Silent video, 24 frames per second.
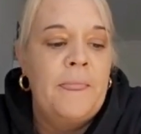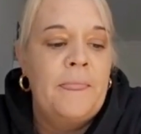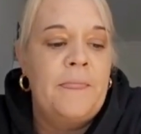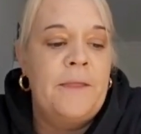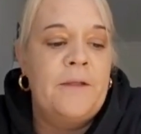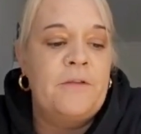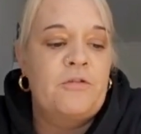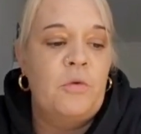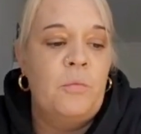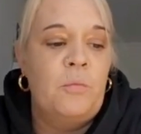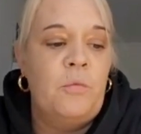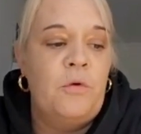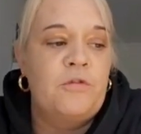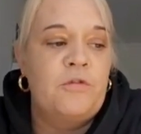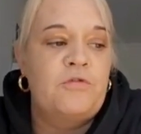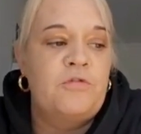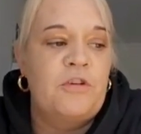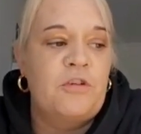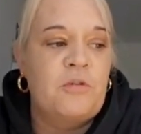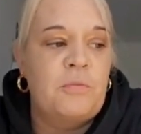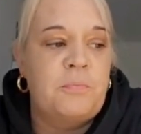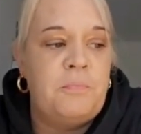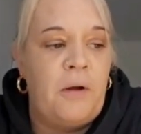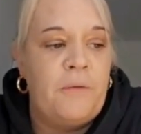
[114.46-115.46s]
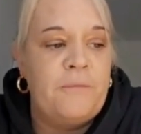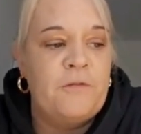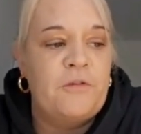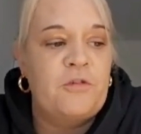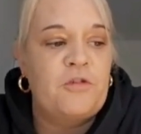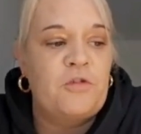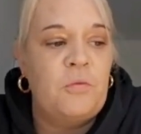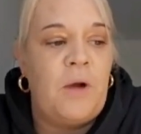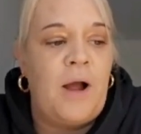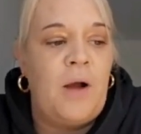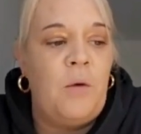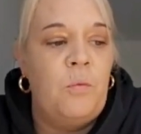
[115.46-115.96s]
that someone's response
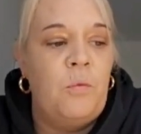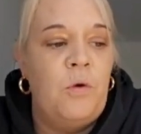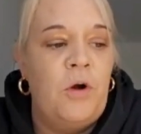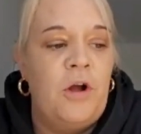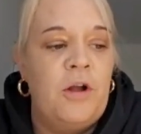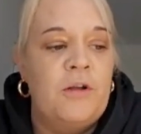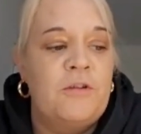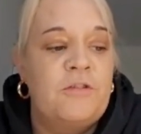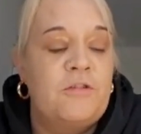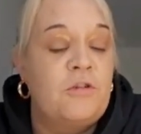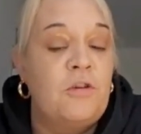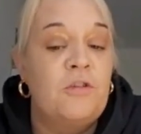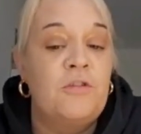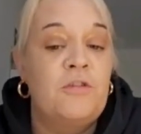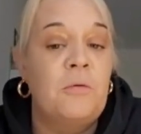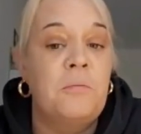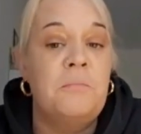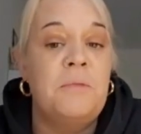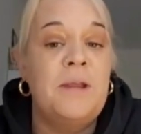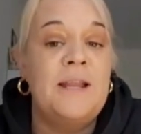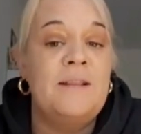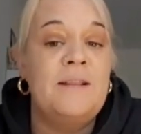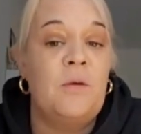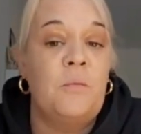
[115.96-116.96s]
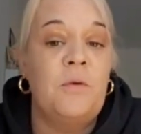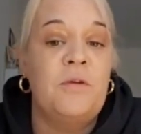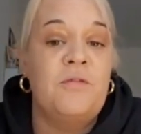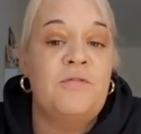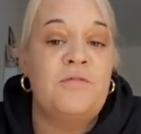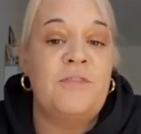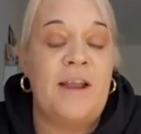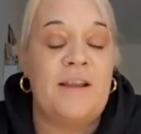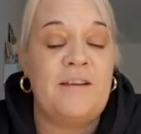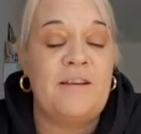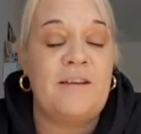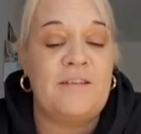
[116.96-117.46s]
to our words doesn't mean that
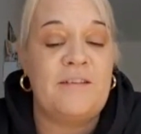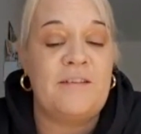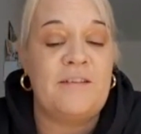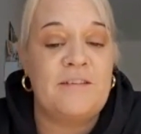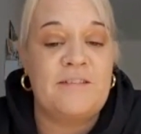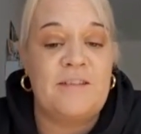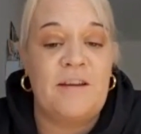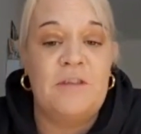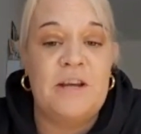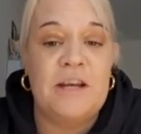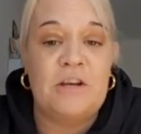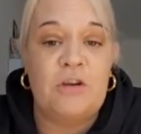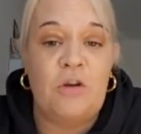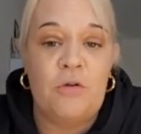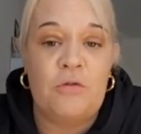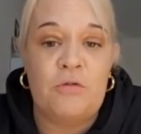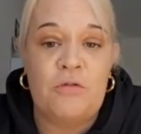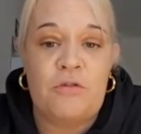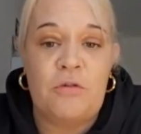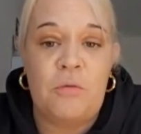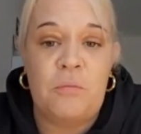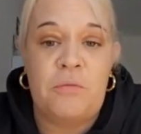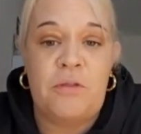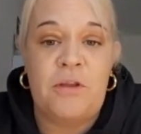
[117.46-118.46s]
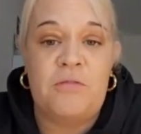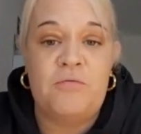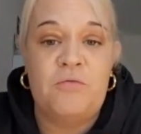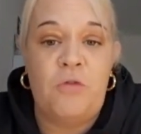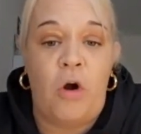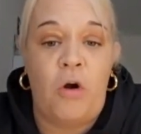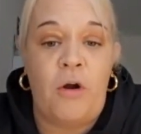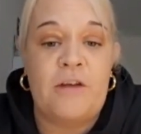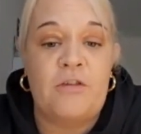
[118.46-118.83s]
we've necessarily done something wrong.